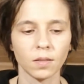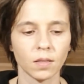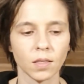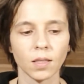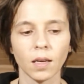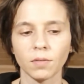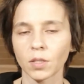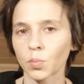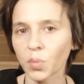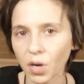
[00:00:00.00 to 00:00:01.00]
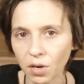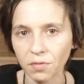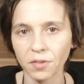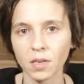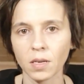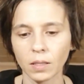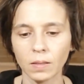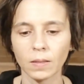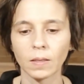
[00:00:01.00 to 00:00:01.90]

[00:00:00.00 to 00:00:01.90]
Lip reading: This love is perfect.